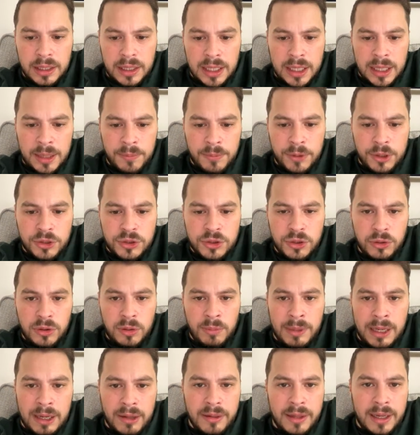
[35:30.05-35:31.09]
Could
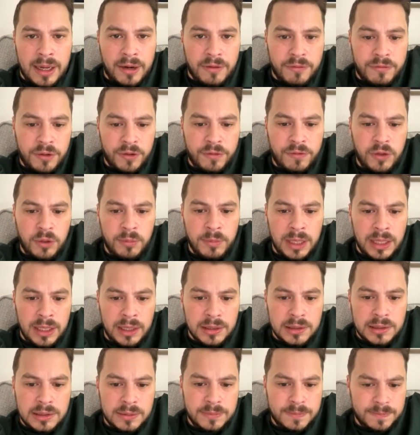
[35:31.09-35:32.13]
talk about that for a few
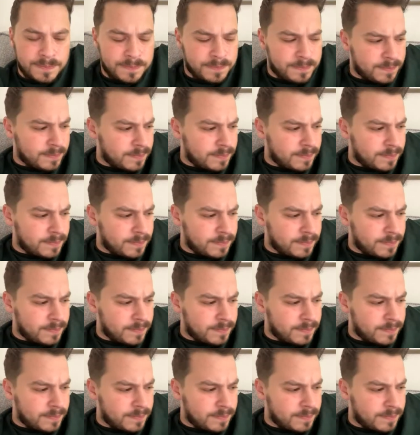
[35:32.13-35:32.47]
minutes.